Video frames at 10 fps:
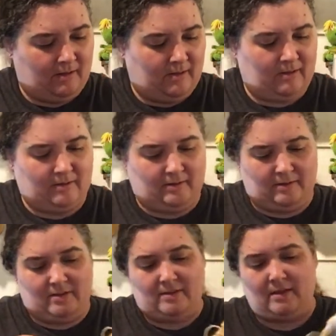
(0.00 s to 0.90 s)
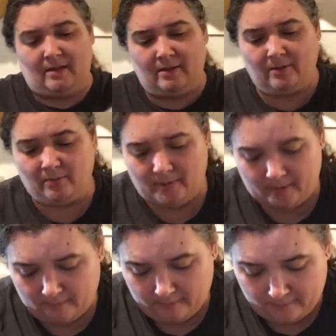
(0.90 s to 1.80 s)
And let's see, I don't want
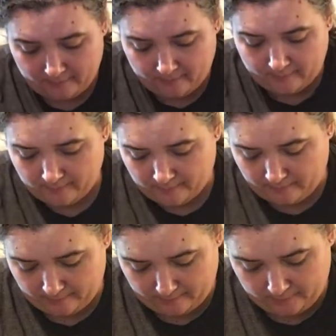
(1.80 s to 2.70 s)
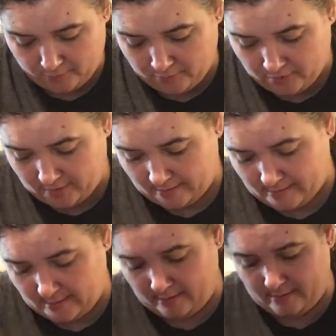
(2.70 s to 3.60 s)
to lose things
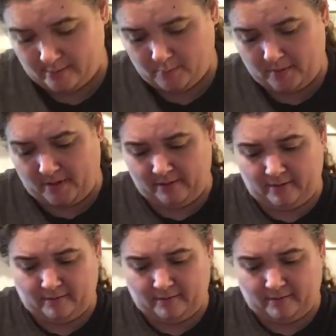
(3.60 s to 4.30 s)
out of this bag.